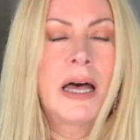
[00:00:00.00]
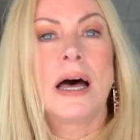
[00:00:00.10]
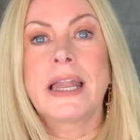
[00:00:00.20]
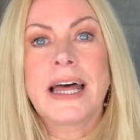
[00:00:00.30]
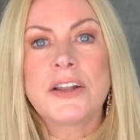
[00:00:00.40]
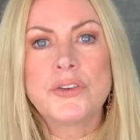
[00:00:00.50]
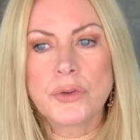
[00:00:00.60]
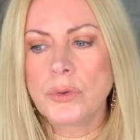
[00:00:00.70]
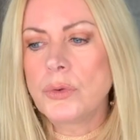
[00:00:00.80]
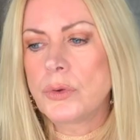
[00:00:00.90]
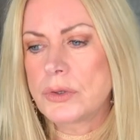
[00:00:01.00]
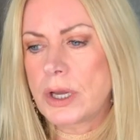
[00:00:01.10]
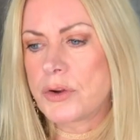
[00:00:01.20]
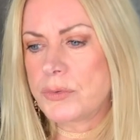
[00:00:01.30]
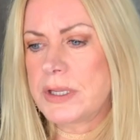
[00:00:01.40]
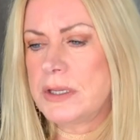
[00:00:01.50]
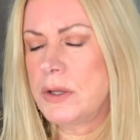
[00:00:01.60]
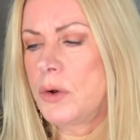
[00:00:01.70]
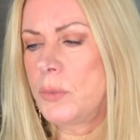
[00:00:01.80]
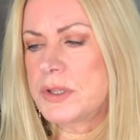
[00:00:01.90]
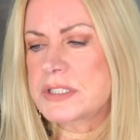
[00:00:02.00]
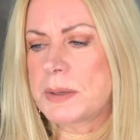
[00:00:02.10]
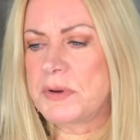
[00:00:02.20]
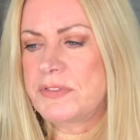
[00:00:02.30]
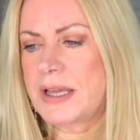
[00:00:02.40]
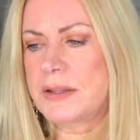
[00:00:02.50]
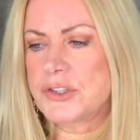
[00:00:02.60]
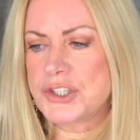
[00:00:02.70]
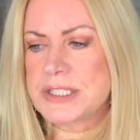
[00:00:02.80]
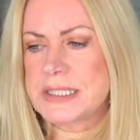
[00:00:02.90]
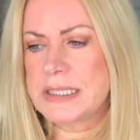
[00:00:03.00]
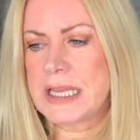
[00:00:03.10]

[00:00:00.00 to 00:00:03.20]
And I do agree with some of that she's saying.